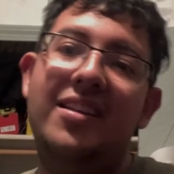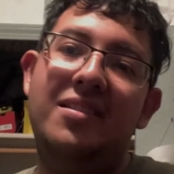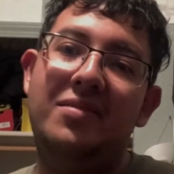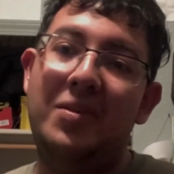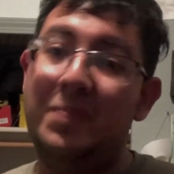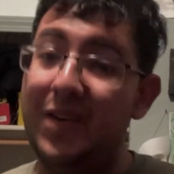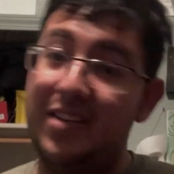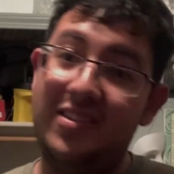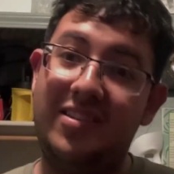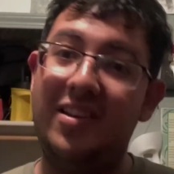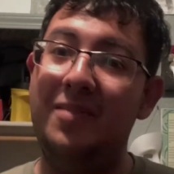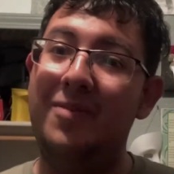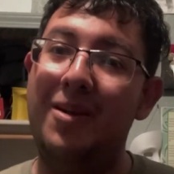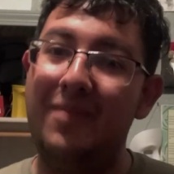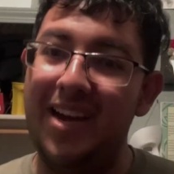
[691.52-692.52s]
The picture's
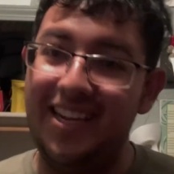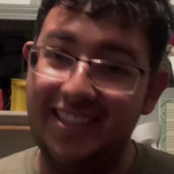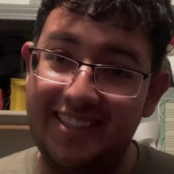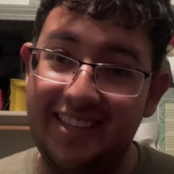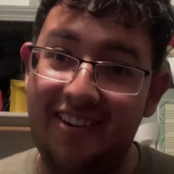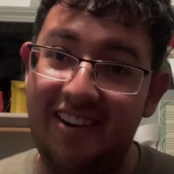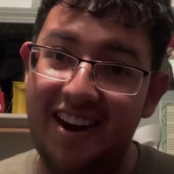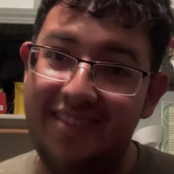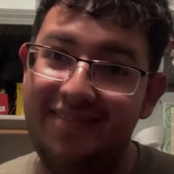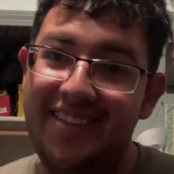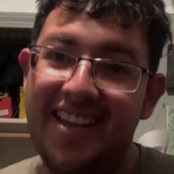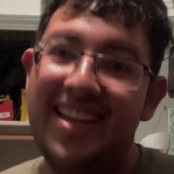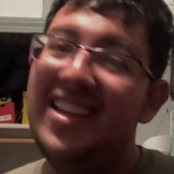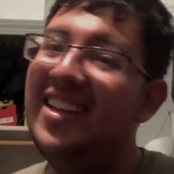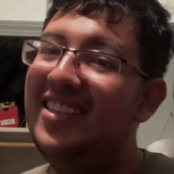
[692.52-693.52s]
gonna be on my Instagram.
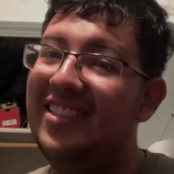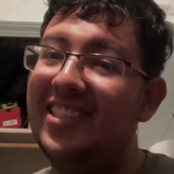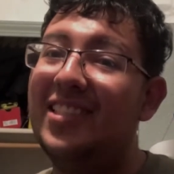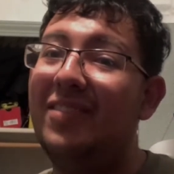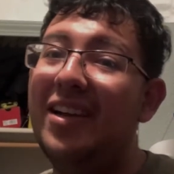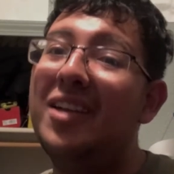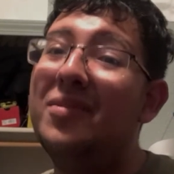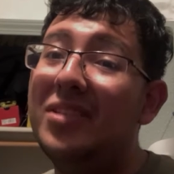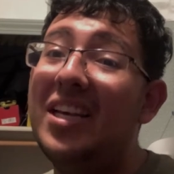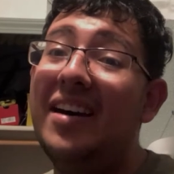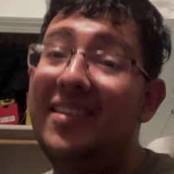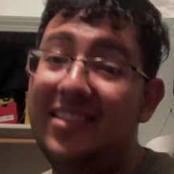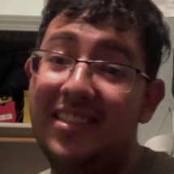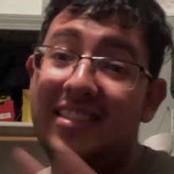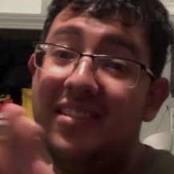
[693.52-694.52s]
Just so I can
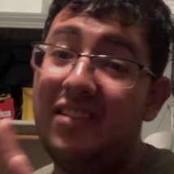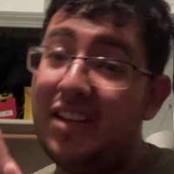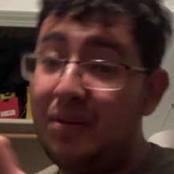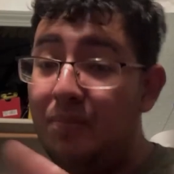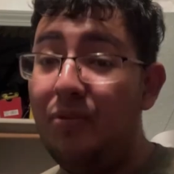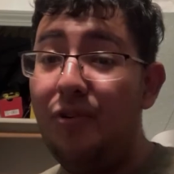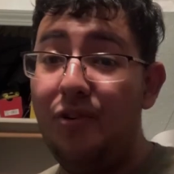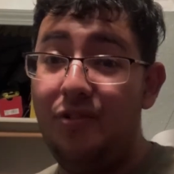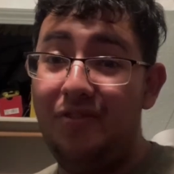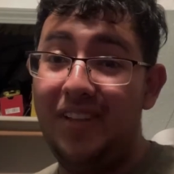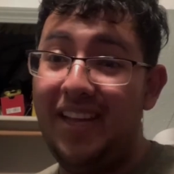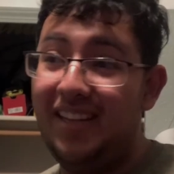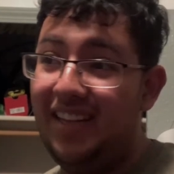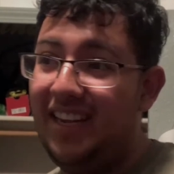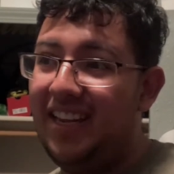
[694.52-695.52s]
tell, just so I can prove
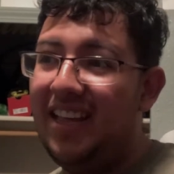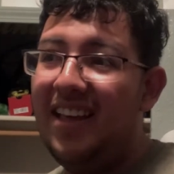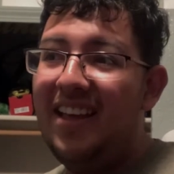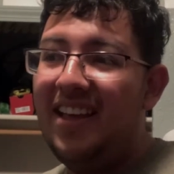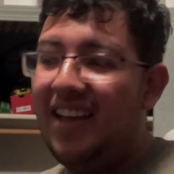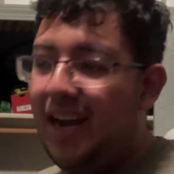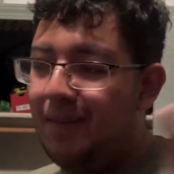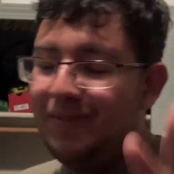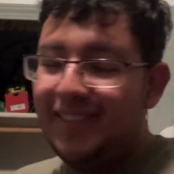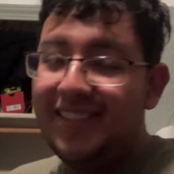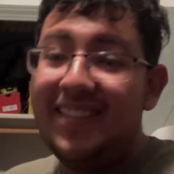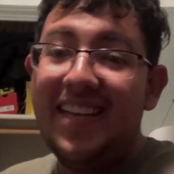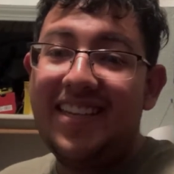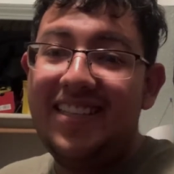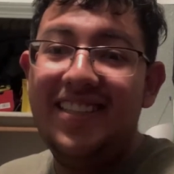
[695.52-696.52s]
that, like, I'm gonna
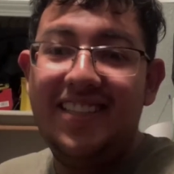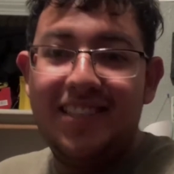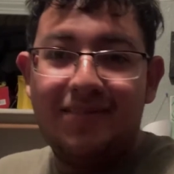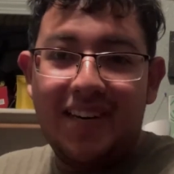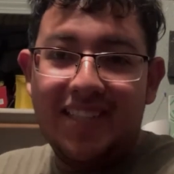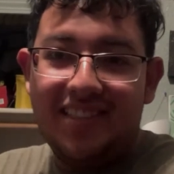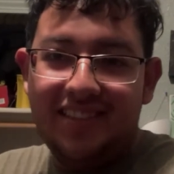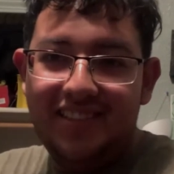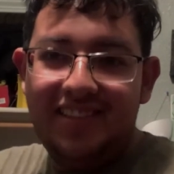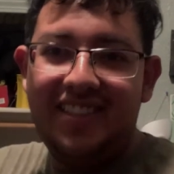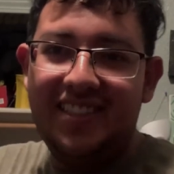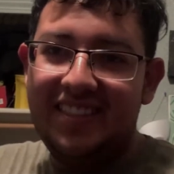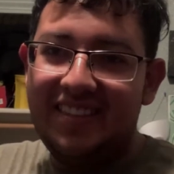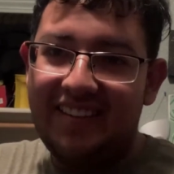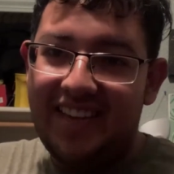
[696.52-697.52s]
stick to these
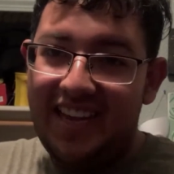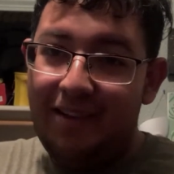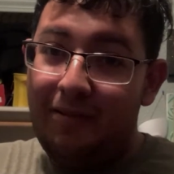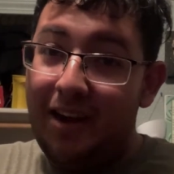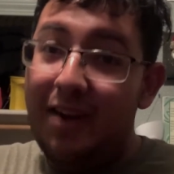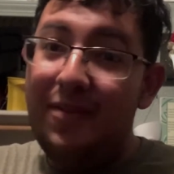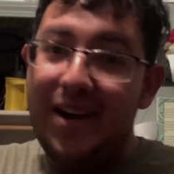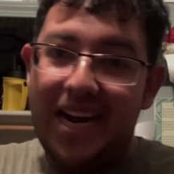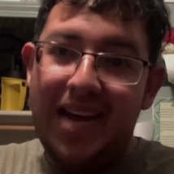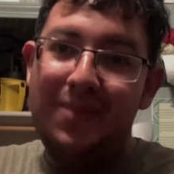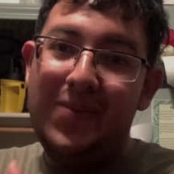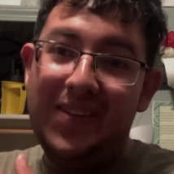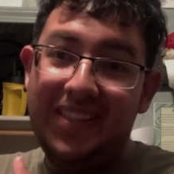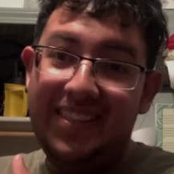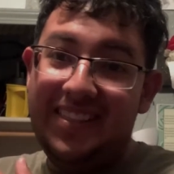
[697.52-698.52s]
resolutions, okay? Whatever
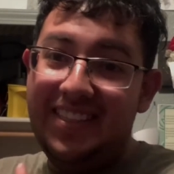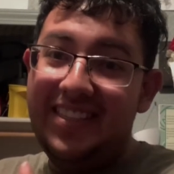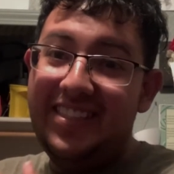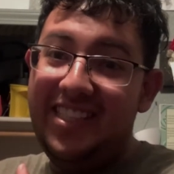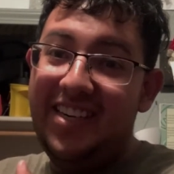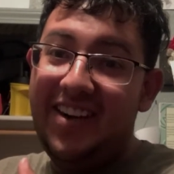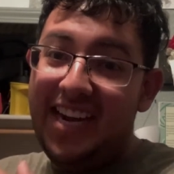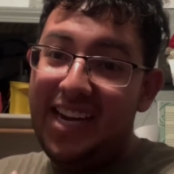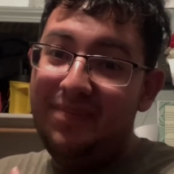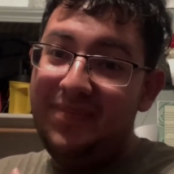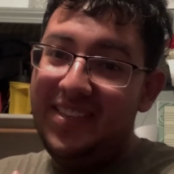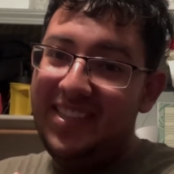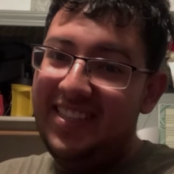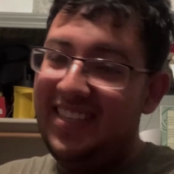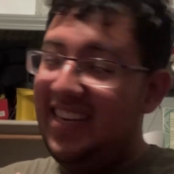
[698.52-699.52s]
happens this year
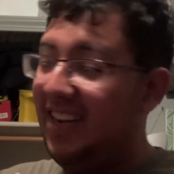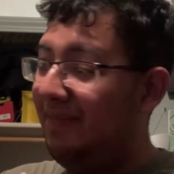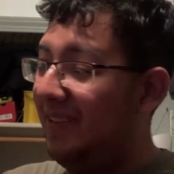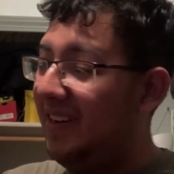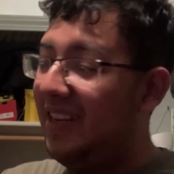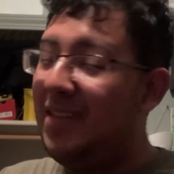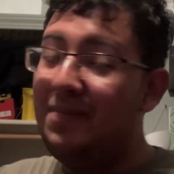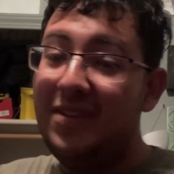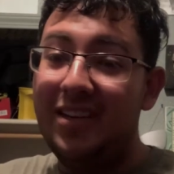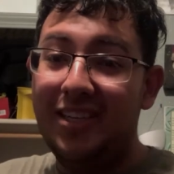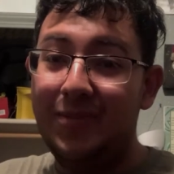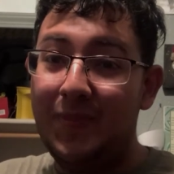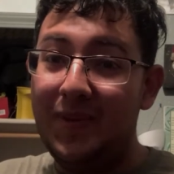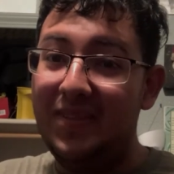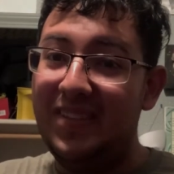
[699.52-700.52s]
happens, and I'm gonna keep you
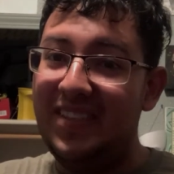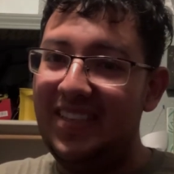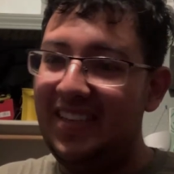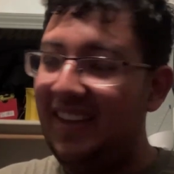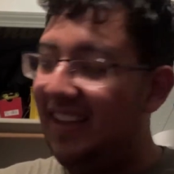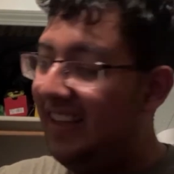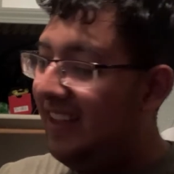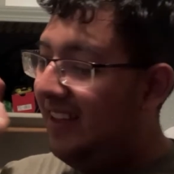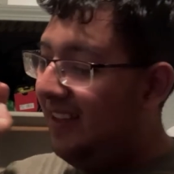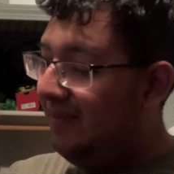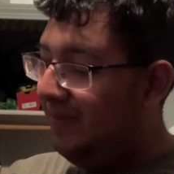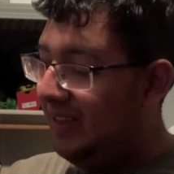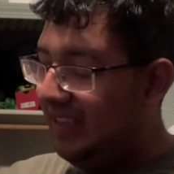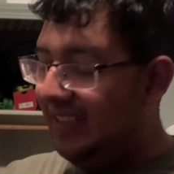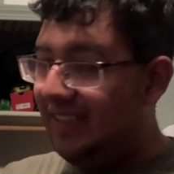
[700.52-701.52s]
guys posted.
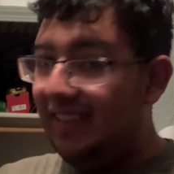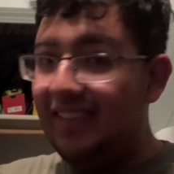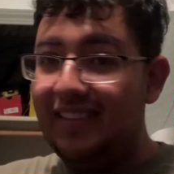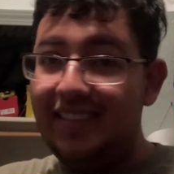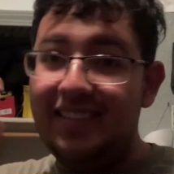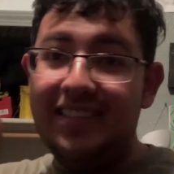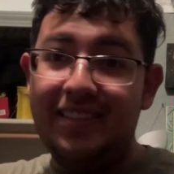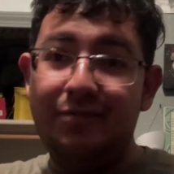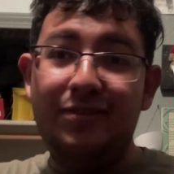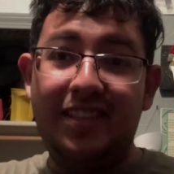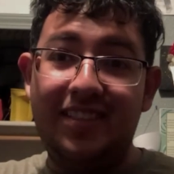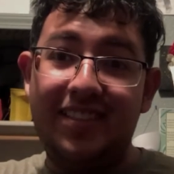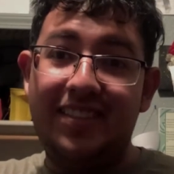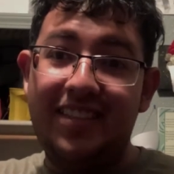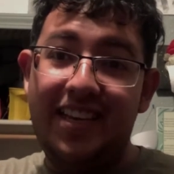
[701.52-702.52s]
But this is this is
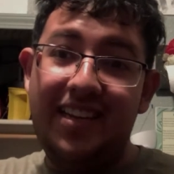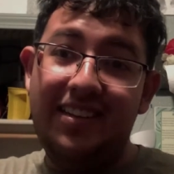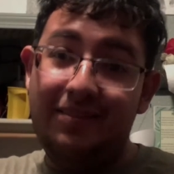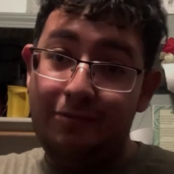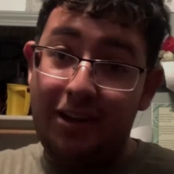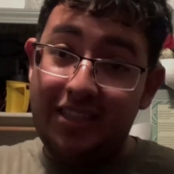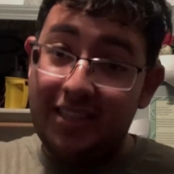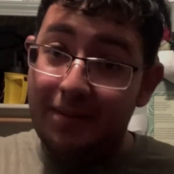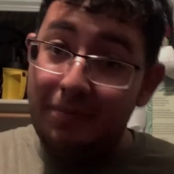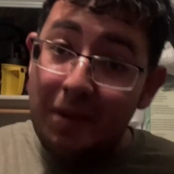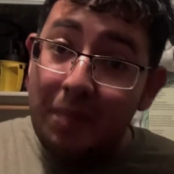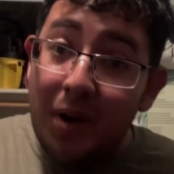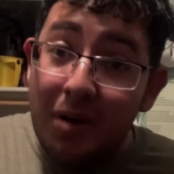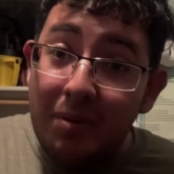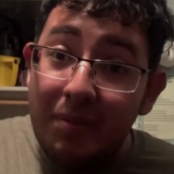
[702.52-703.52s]
this is it. What's in the
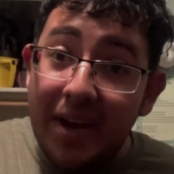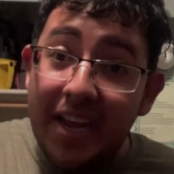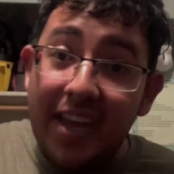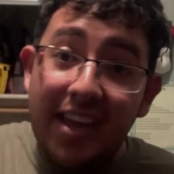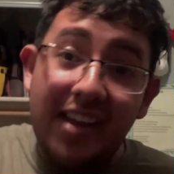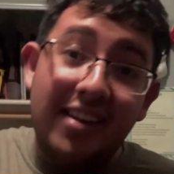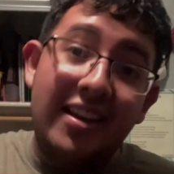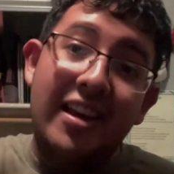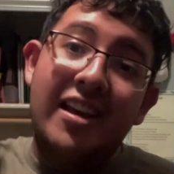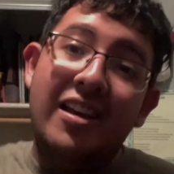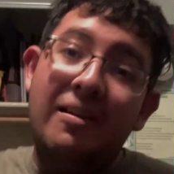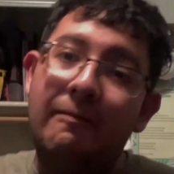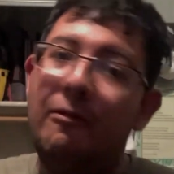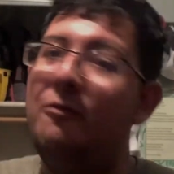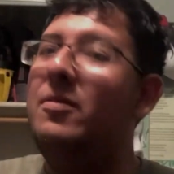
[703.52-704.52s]
palm of my hand
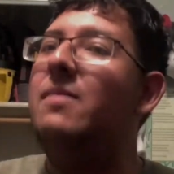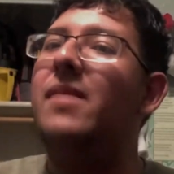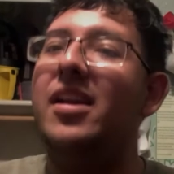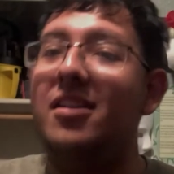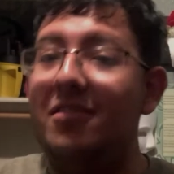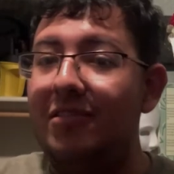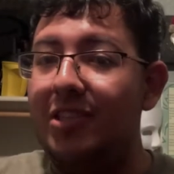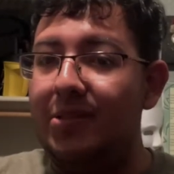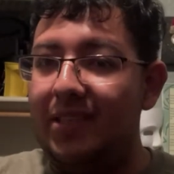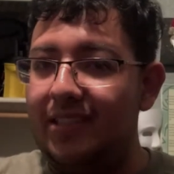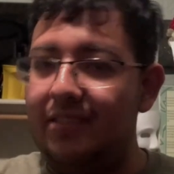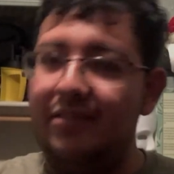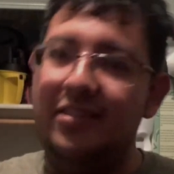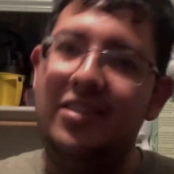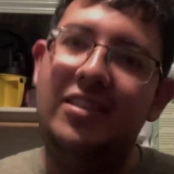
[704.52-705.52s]
will be my New Year's
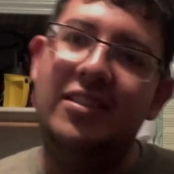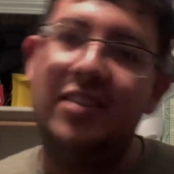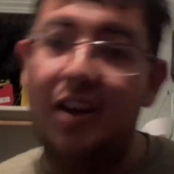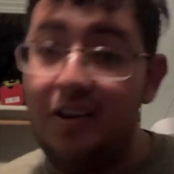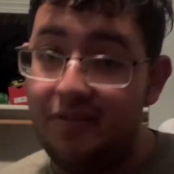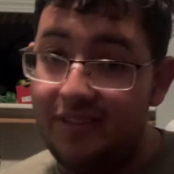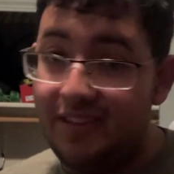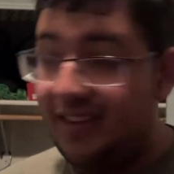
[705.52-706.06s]
resolutions of the